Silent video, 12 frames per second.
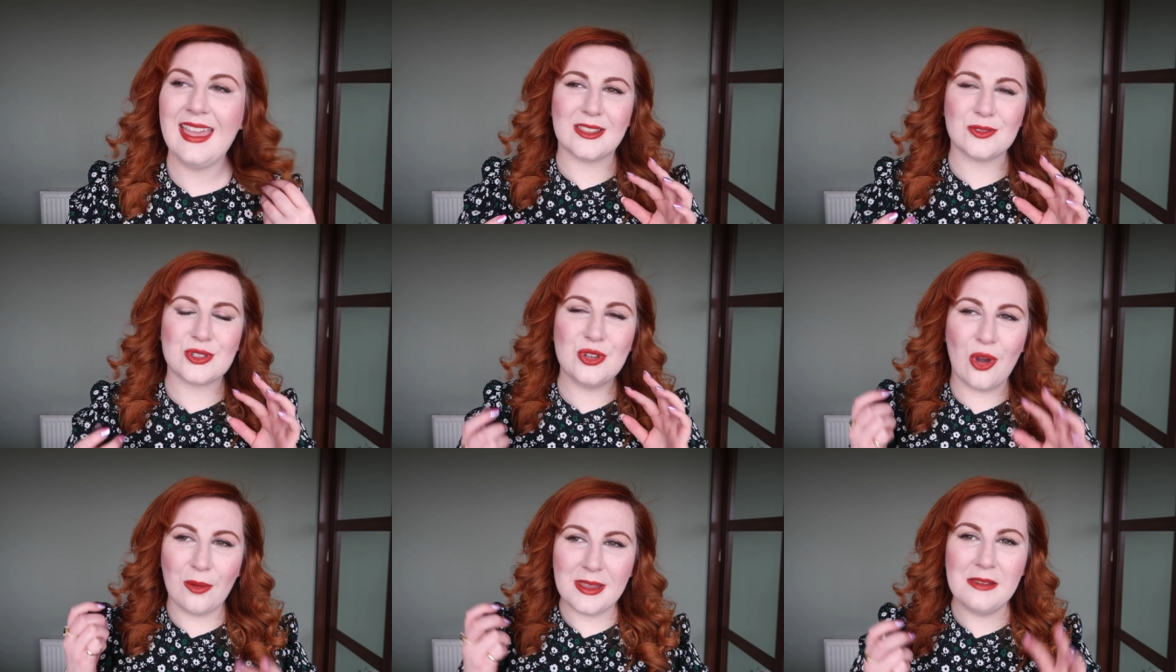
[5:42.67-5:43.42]
There's
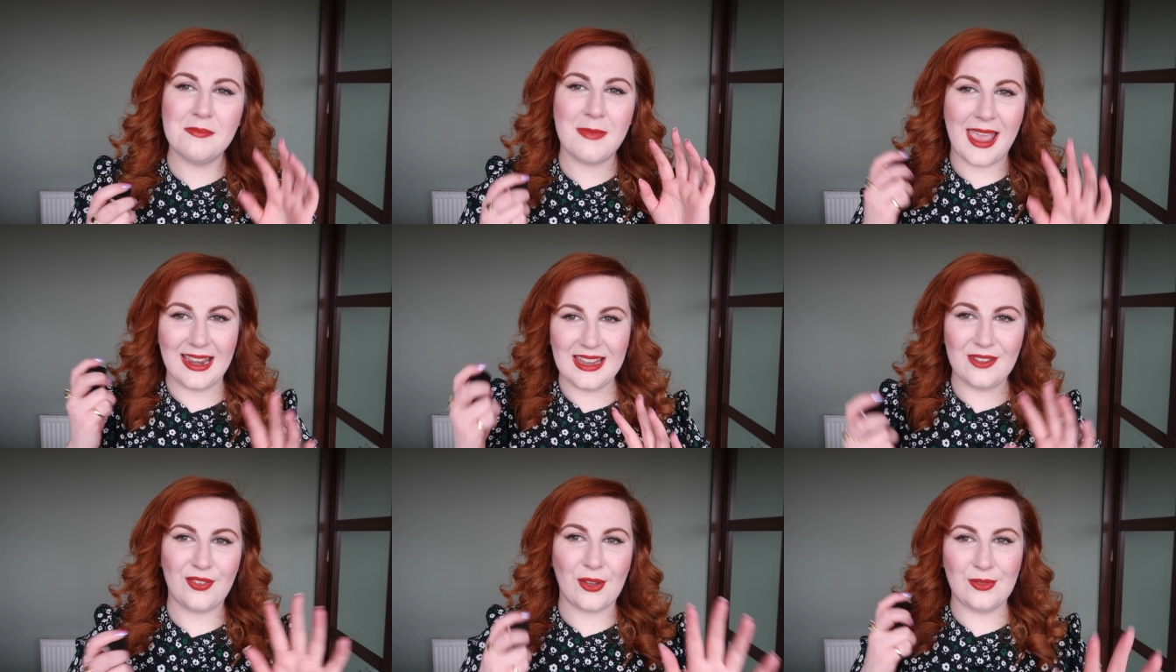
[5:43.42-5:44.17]
not been
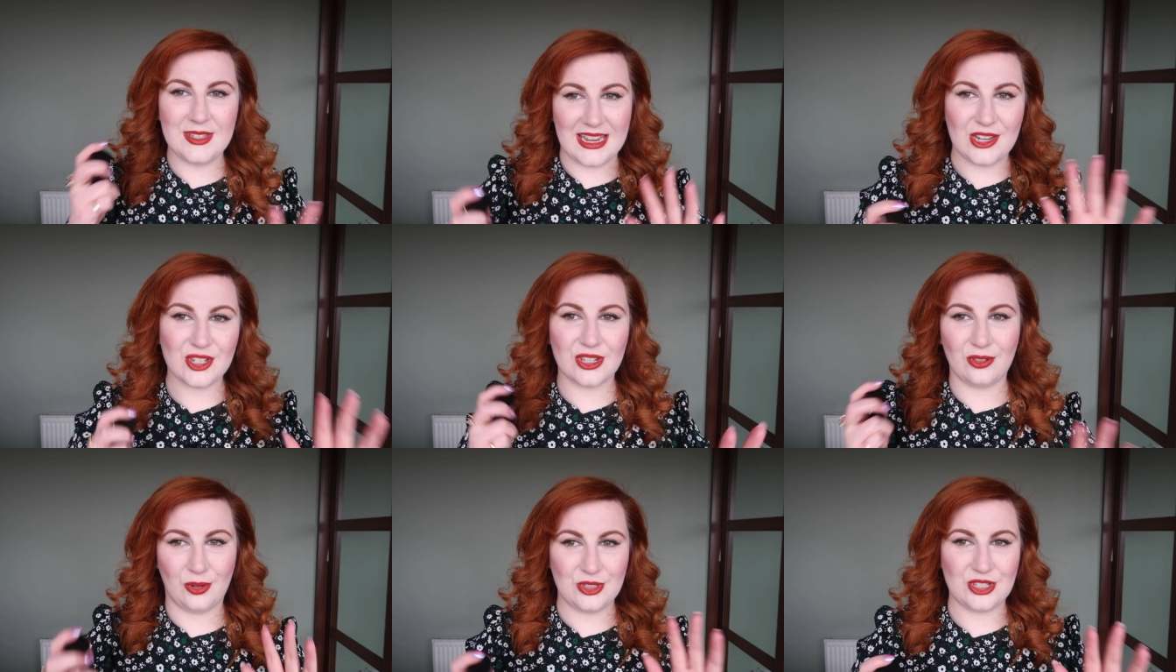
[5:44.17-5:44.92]
many
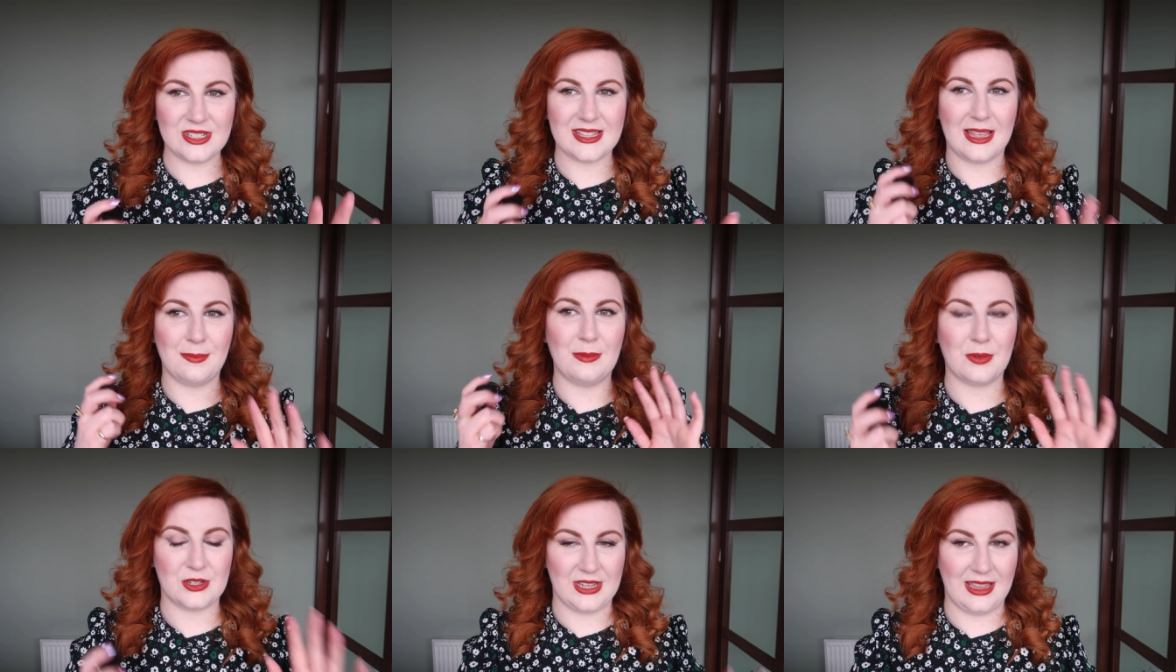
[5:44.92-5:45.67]
foundation launches that I've
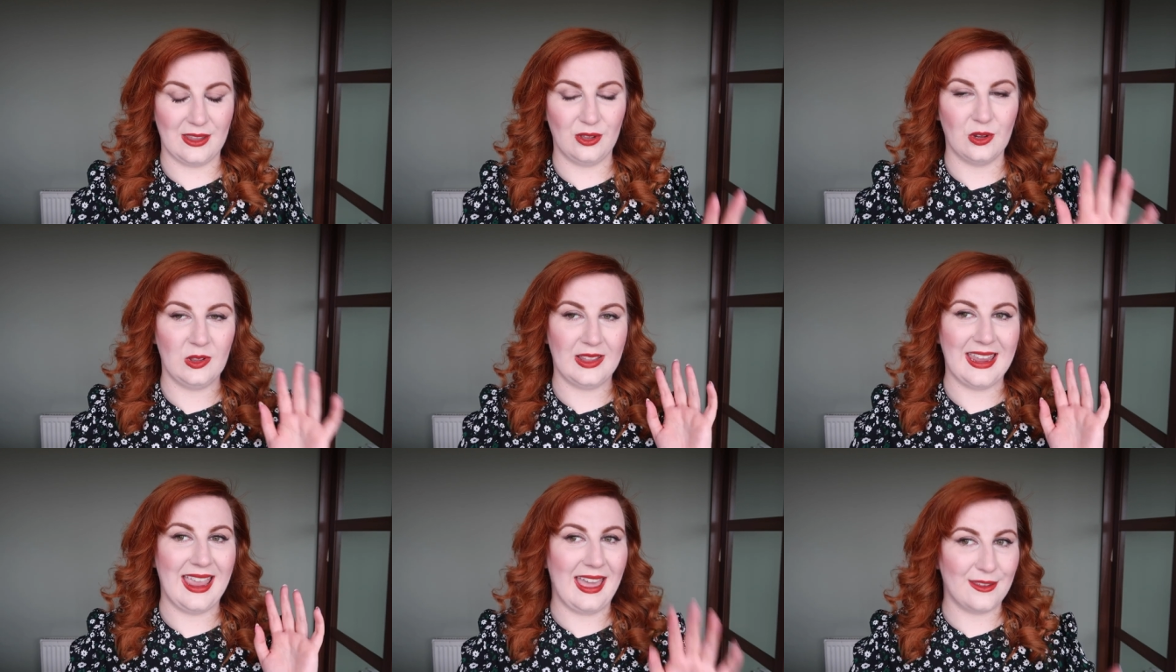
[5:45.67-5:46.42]
been
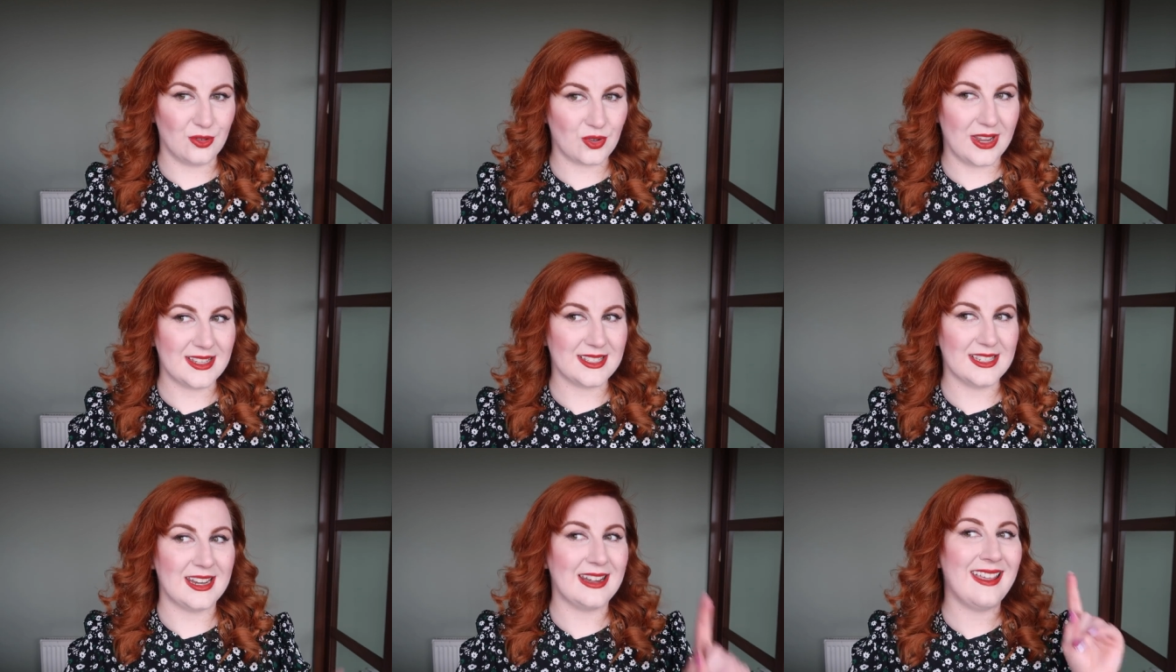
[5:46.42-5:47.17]
particularly
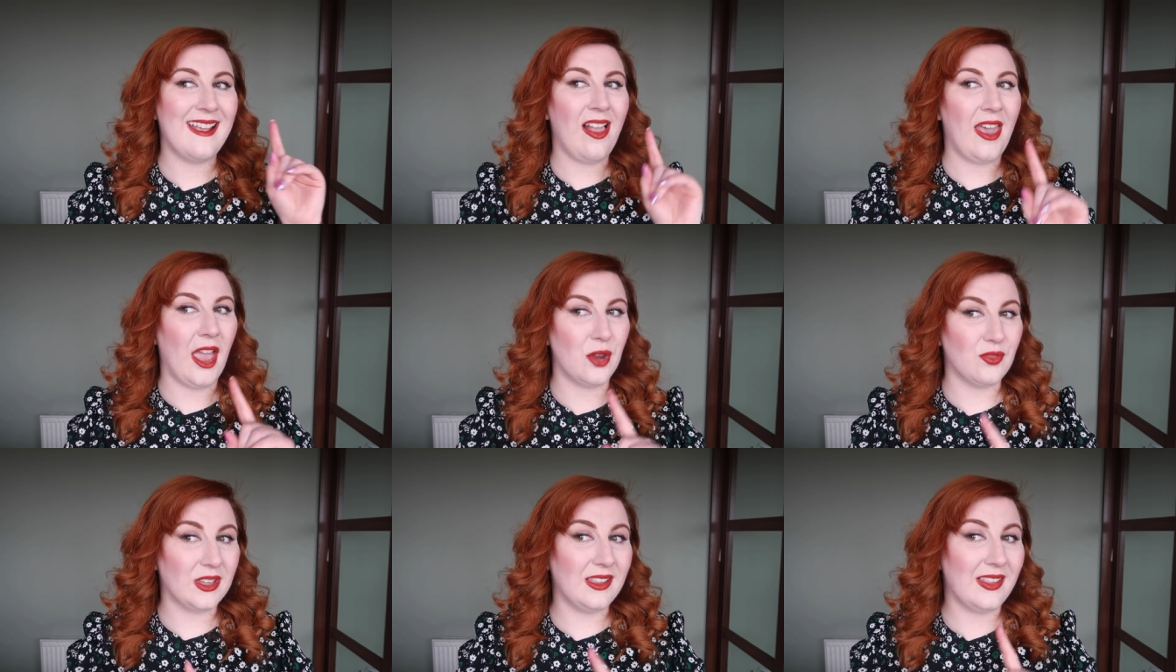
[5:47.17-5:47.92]
interested in. I
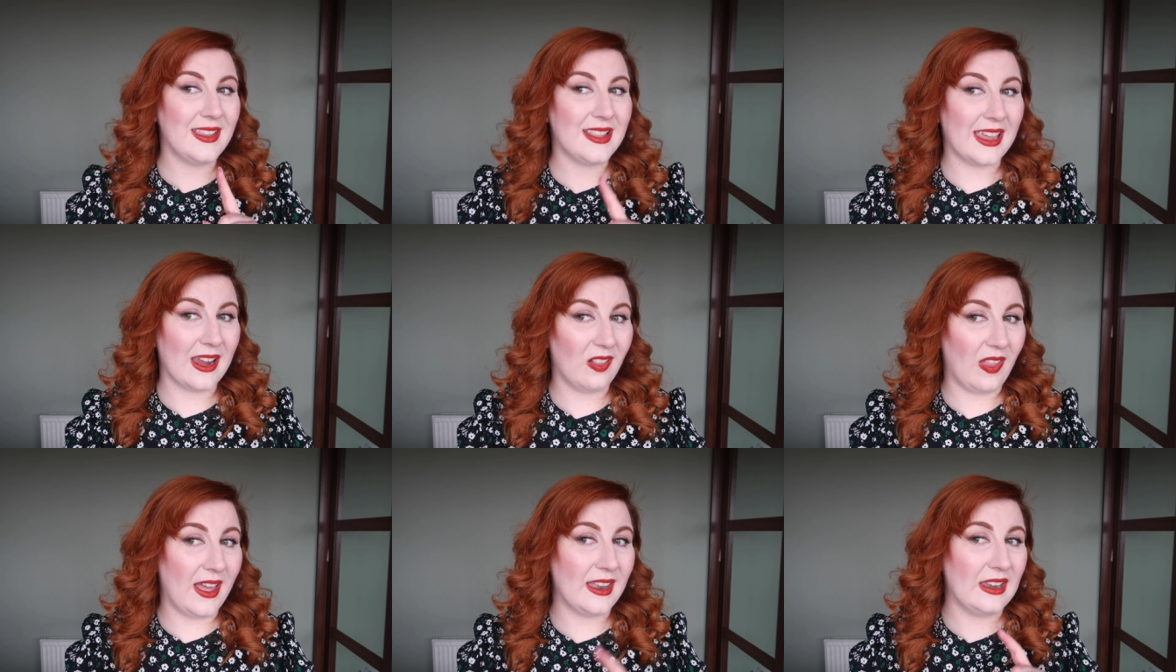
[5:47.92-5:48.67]
really like the
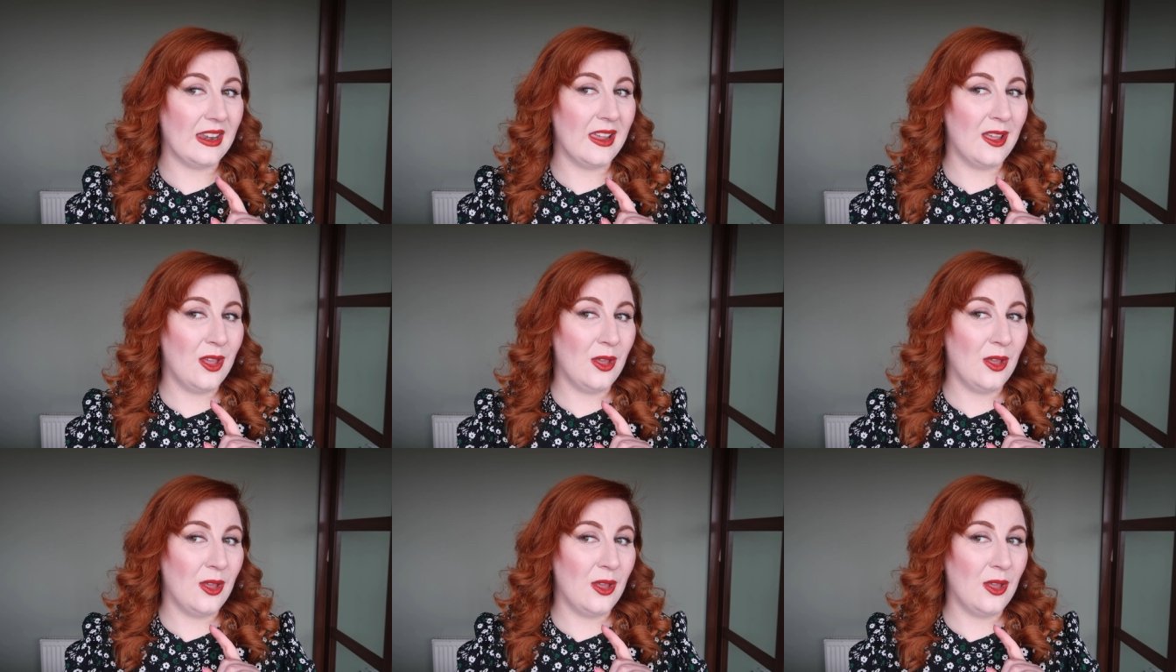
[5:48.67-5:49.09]
Guerlain